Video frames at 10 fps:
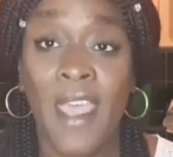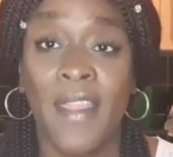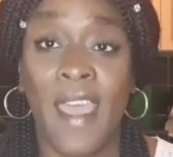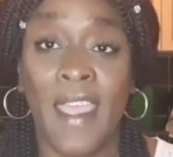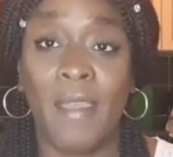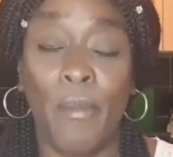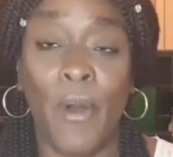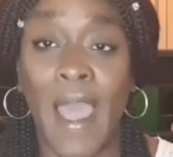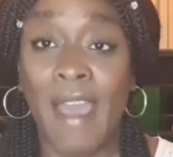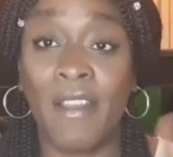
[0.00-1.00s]
that he
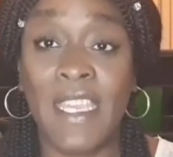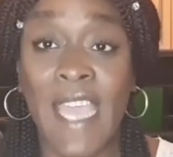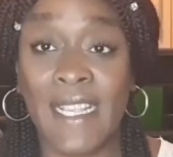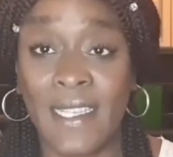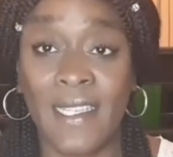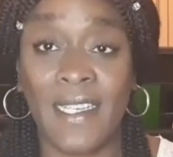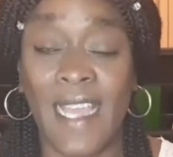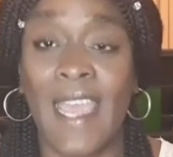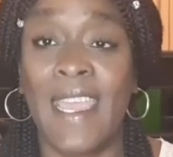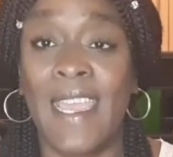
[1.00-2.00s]
put out
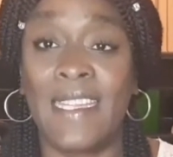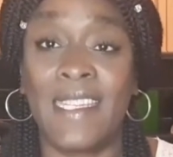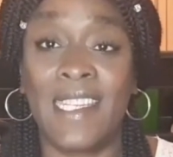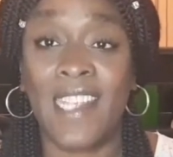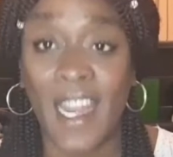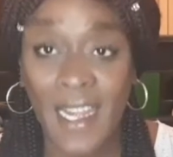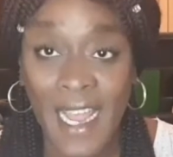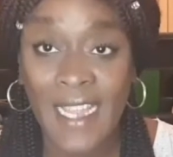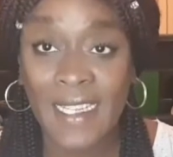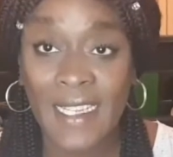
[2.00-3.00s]
yesterday. It's
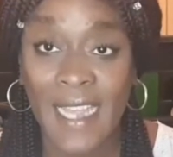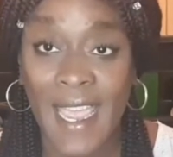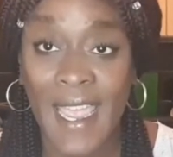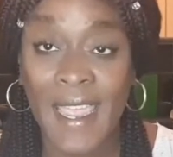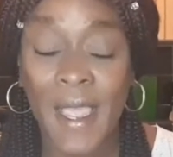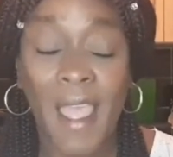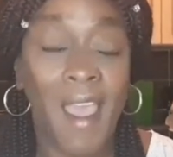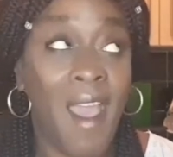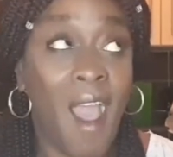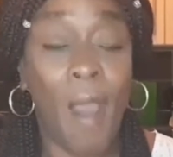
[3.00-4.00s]
Sunday today.
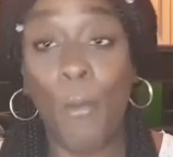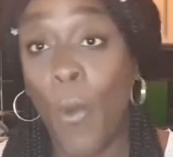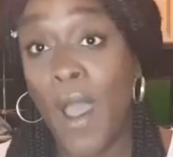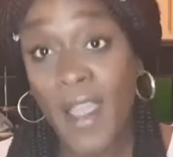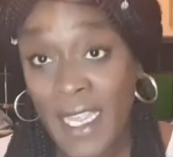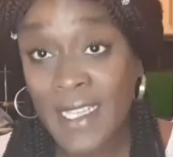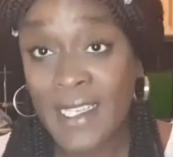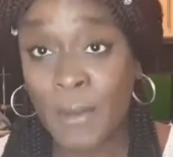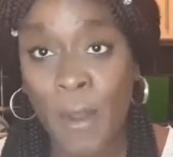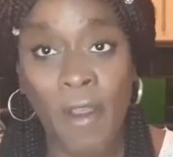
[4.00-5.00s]
I'm working
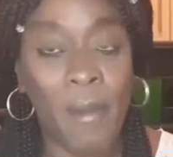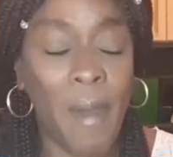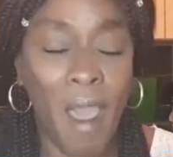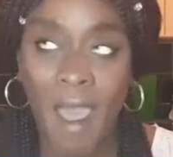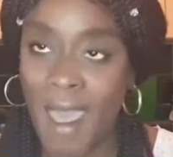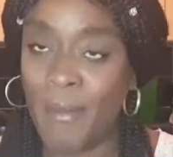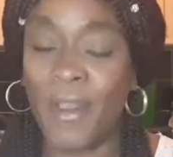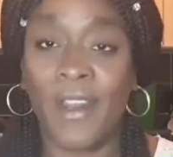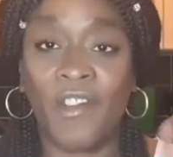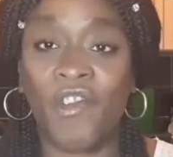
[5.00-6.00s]
tomorrow, but I am
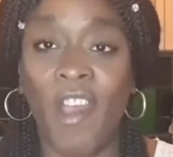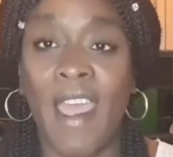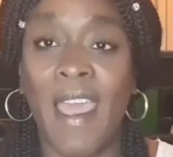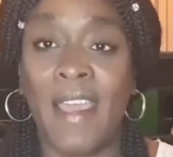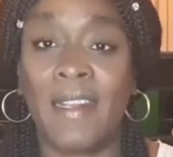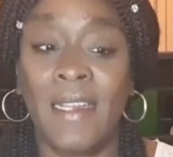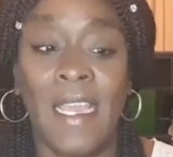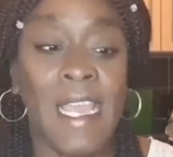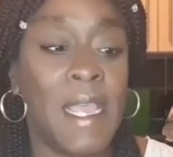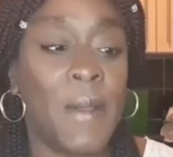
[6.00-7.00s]
going to try and
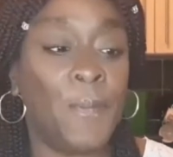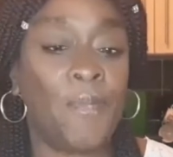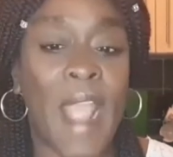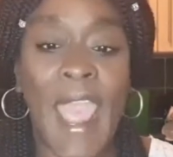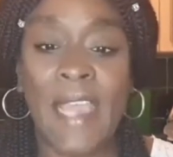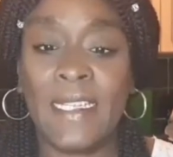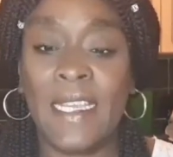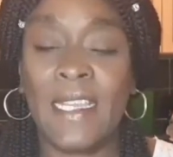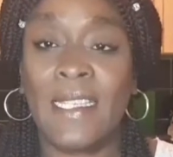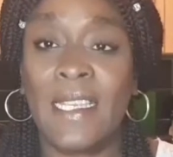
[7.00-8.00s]

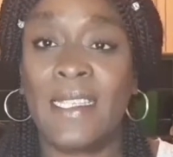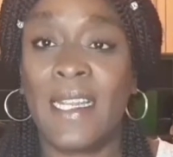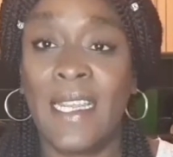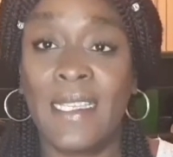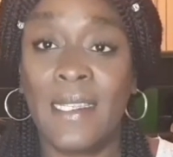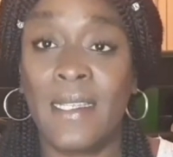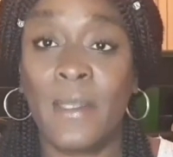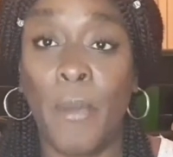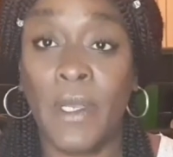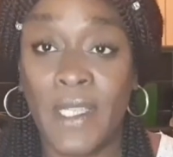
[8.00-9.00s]
edit this as least
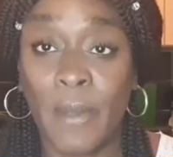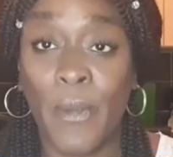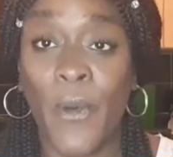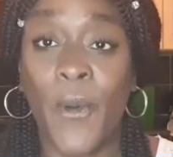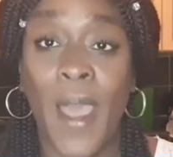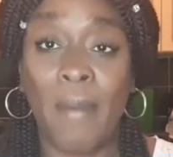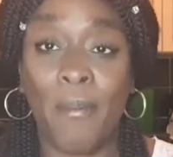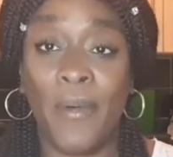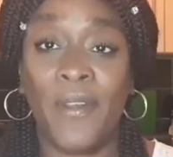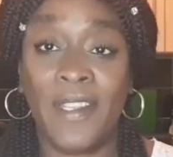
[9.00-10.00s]
as possible
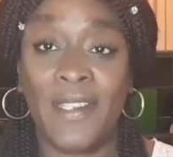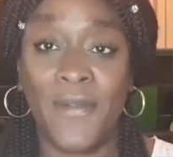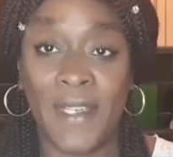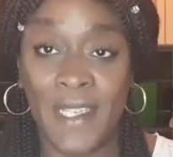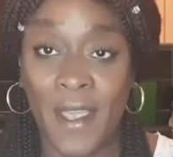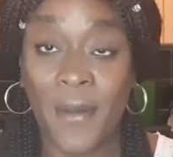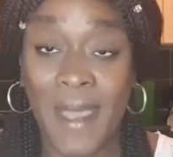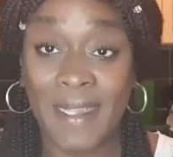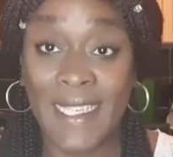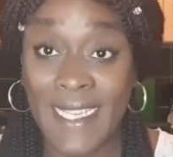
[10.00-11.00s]
and put this video
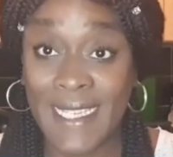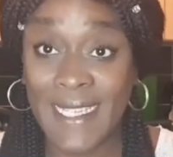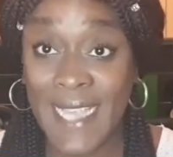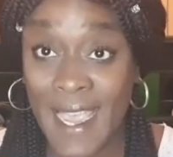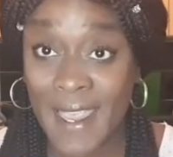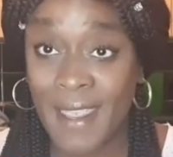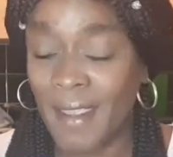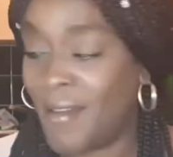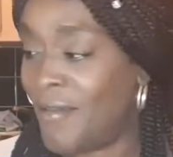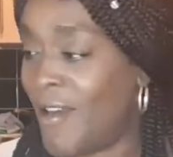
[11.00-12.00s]
out
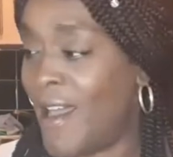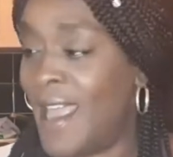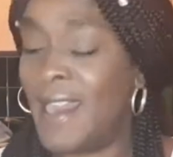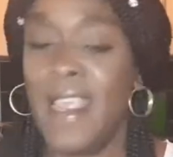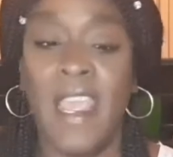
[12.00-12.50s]
today, right?